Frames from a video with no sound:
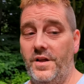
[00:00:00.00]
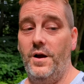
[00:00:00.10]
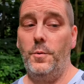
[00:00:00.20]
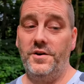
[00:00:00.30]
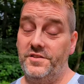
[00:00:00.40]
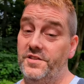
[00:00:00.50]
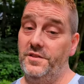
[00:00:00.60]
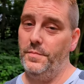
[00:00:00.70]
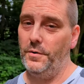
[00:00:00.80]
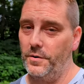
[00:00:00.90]
I wanted to see
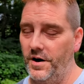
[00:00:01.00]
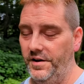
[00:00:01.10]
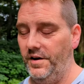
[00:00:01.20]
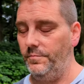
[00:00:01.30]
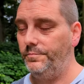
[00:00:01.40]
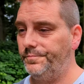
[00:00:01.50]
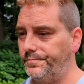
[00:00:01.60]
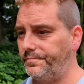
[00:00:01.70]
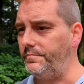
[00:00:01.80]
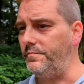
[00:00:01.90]
the boat ride again
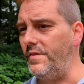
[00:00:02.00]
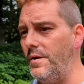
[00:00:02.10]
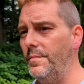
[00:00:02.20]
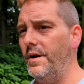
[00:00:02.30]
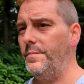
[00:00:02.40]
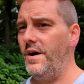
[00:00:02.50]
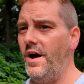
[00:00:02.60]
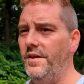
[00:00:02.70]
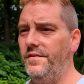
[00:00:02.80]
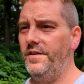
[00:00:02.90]
but I'm
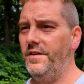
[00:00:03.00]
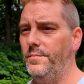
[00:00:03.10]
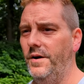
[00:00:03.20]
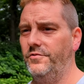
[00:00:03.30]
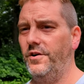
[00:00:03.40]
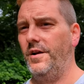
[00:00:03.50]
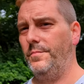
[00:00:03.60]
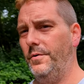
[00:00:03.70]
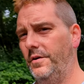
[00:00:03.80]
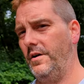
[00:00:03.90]
kind of thinking about trying to
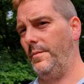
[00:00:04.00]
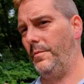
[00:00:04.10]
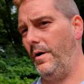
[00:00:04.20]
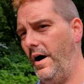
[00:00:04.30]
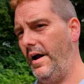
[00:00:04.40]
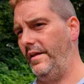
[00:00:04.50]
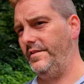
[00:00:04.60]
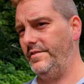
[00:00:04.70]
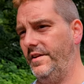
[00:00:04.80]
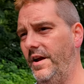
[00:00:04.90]
put a couple
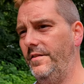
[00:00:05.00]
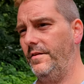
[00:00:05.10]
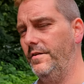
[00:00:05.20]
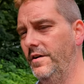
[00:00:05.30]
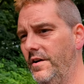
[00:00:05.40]
highlights together